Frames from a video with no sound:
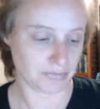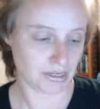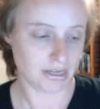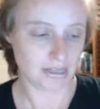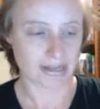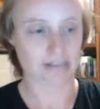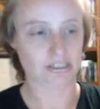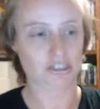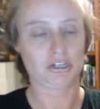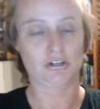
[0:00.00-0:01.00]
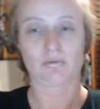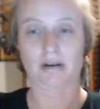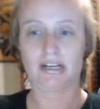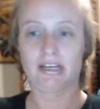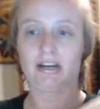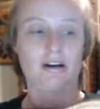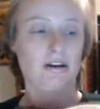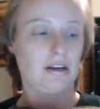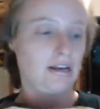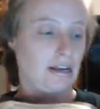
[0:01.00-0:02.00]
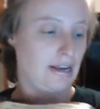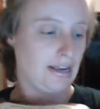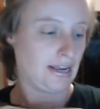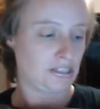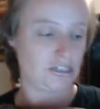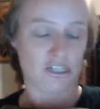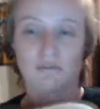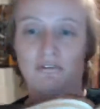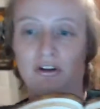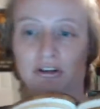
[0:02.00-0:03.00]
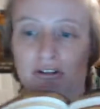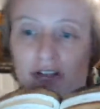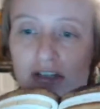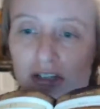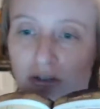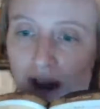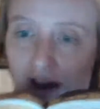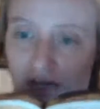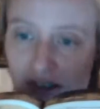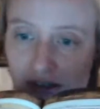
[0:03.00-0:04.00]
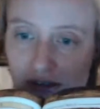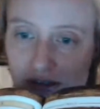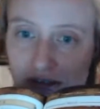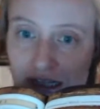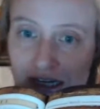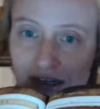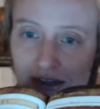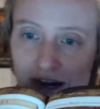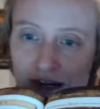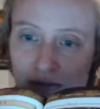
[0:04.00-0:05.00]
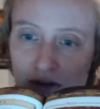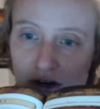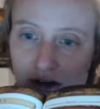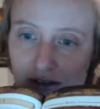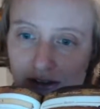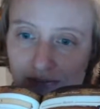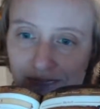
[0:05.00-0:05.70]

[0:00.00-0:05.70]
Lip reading: Like as it shows right here, it suggests before you do this, you have these item cards.